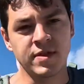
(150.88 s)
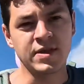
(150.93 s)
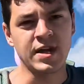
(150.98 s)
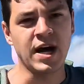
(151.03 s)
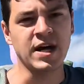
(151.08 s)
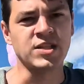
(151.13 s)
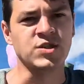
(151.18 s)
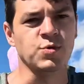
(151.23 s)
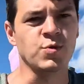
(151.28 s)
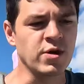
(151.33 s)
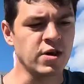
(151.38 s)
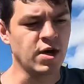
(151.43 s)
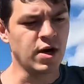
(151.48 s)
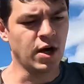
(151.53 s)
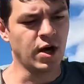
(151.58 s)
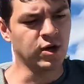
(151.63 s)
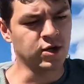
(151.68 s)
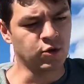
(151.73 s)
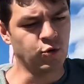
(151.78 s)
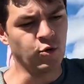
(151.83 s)
that's where the
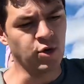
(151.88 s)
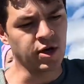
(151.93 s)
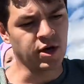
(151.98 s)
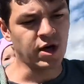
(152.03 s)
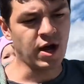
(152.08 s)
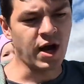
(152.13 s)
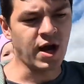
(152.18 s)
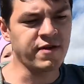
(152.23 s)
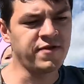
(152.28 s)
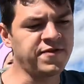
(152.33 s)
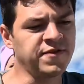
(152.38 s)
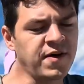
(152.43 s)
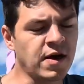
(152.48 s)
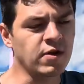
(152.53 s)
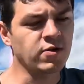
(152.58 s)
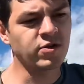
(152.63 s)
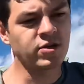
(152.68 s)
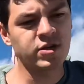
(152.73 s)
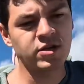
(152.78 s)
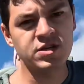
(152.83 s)
elk were. I
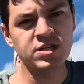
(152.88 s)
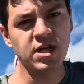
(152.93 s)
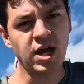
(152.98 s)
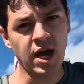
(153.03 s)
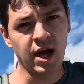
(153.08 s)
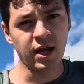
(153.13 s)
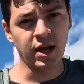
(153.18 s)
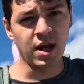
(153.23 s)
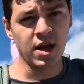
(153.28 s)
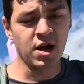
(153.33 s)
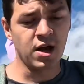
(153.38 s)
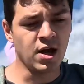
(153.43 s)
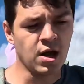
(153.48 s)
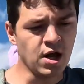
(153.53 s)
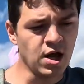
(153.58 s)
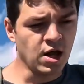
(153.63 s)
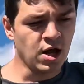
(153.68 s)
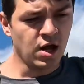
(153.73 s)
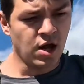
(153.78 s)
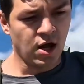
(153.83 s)
found their sign.
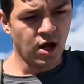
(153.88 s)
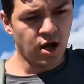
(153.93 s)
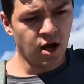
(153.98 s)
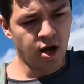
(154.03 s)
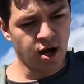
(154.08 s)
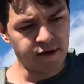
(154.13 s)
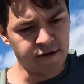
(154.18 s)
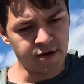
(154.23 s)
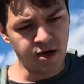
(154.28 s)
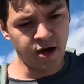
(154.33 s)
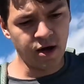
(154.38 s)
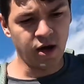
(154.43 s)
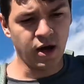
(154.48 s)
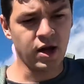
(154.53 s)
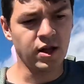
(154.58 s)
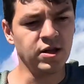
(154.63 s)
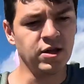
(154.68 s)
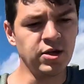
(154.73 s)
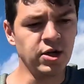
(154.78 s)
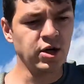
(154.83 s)

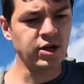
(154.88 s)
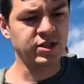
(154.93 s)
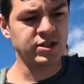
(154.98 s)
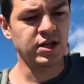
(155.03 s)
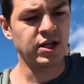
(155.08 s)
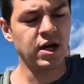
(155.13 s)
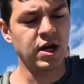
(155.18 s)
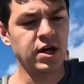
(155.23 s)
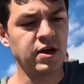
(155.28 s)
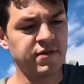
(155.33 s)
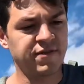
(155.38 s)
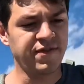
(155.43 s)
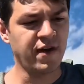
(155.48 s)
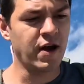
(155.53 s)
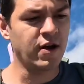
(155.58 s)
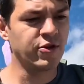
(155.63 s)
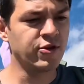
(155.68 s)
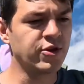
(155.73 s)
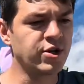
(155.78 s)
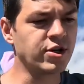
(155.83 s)
I looked and I
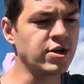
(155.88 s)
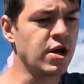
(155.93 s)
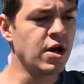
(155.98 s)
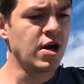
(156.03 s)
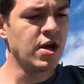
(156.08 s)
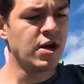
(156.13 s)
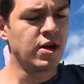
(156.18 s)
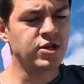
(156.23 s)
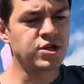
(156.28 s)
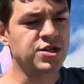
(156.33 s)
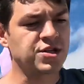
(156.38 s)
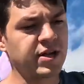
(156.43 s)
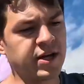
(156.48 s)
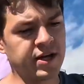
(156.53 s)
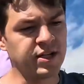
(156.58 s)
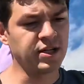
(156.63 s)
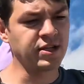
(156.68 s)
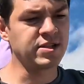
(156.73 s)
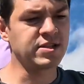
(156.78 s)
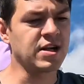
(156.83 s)
found their
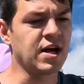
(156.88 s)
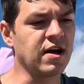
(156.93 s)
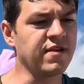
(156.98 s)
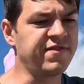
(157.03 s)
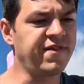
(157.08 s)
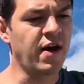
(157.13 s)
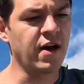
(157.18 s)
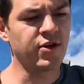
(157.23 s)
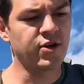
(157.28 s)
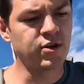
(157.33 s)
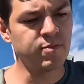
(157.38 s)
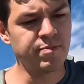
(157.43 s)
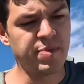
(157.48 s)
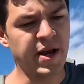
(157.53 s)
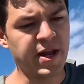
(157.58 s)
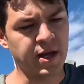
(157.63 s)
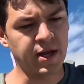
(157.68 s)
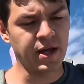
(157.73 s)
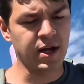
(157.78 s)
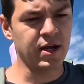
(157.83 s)
trails. I found their
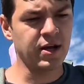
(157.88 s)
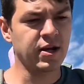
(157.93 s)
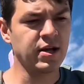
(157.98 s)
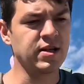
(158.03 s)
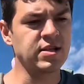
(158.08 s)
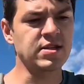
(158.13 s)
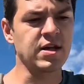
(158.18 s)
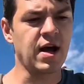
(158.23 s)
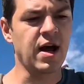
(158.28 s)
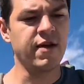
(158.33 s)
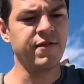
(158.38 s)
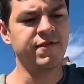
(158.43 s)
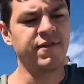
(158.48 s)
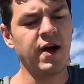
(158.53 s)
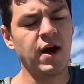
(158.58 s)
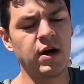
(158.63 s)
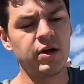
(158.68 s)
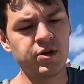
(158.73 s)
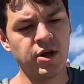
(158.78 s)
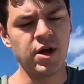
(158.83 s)
bedding areas. I
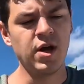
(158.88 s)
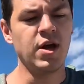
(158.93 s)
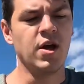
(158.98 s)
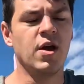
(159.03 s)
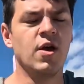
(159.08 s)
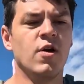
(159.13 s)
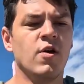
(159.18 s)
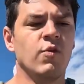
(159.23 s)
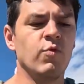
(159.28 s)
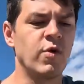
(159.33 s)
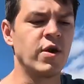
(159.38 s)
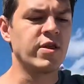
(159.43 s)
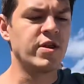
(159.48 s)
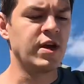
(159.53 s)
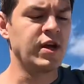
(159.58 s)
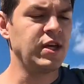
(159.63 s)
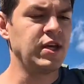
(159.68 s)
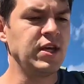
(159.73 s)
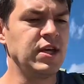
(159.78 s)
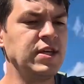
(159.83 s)
found where
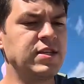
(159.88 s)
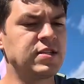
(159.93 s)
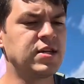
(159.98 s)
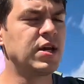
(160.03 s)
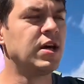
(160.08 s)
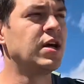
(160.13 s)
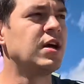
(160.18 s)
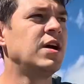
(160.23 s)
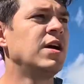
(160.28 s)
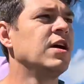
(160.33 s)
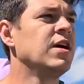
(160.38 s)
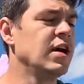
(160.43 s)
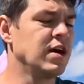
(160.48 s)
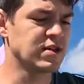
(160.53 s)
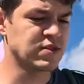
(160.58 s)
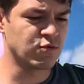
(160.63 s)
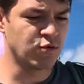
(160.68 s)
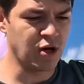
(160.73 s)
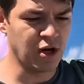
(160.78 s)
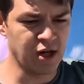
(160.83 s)
they eat,
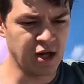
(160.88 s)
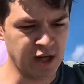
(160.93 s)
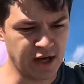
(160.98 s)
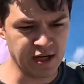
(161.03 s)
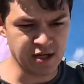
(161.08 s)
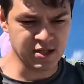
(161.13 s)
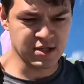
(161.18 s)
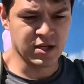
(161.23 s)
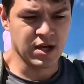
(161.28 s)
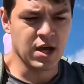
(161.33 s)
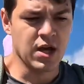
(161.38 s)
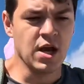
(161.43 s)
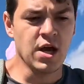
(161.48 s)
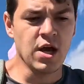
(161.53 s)
as well as